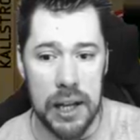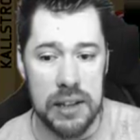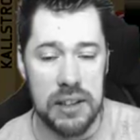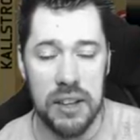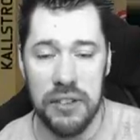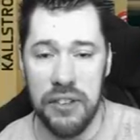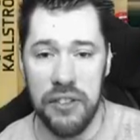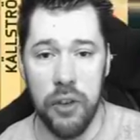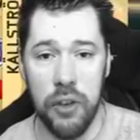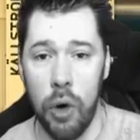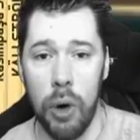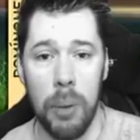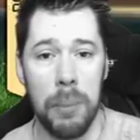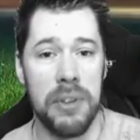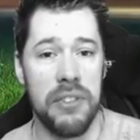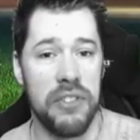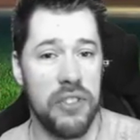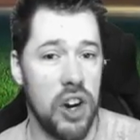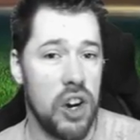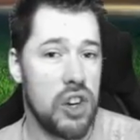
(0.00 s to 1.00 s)

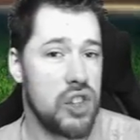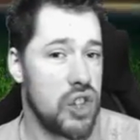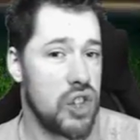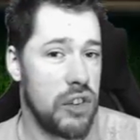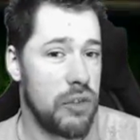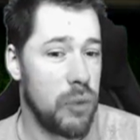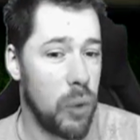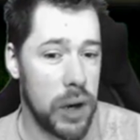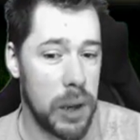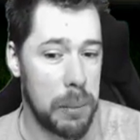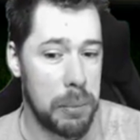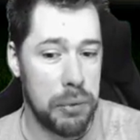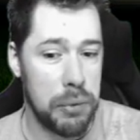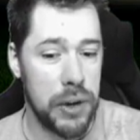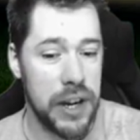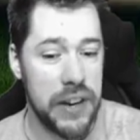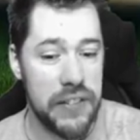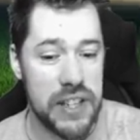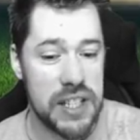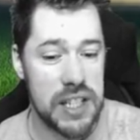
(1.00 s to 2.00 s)
deformed version of what it
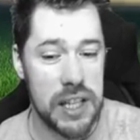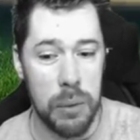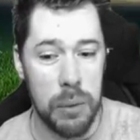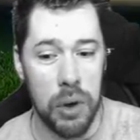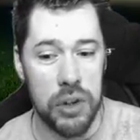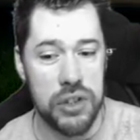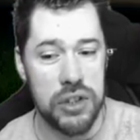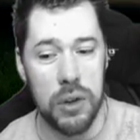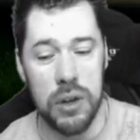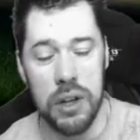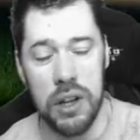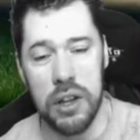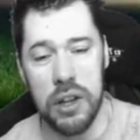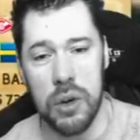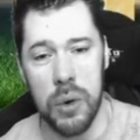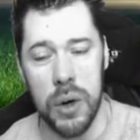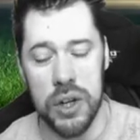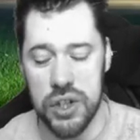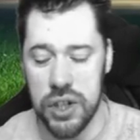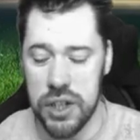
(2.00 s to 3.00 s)
previously was. So the
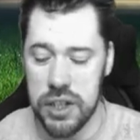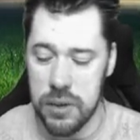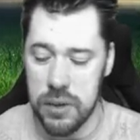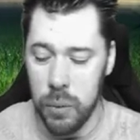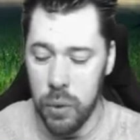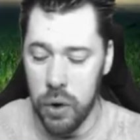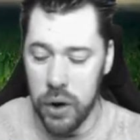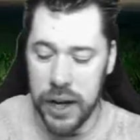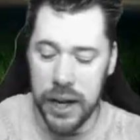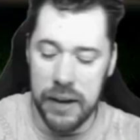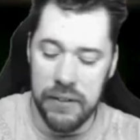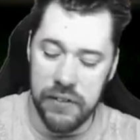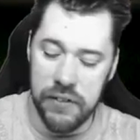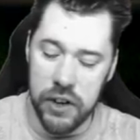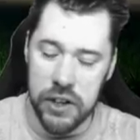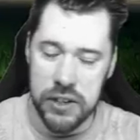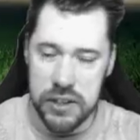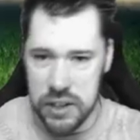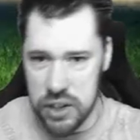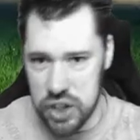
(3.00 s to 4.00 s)
question isn't what came
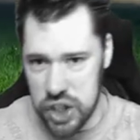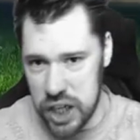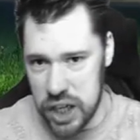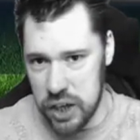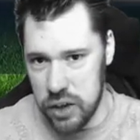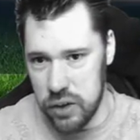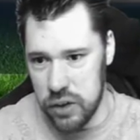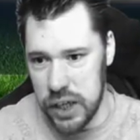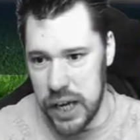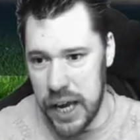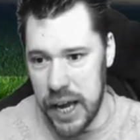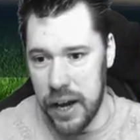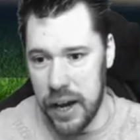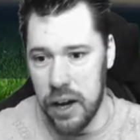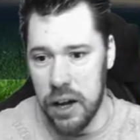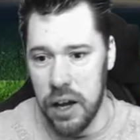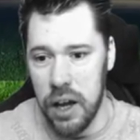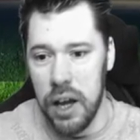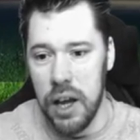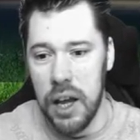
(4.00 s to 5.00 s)
first, the chicken or the
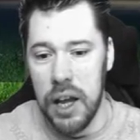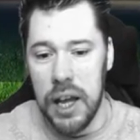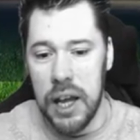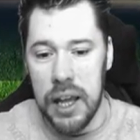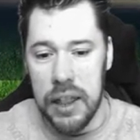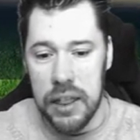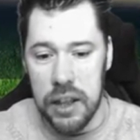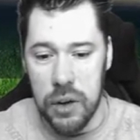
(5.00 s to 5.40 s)
egg. The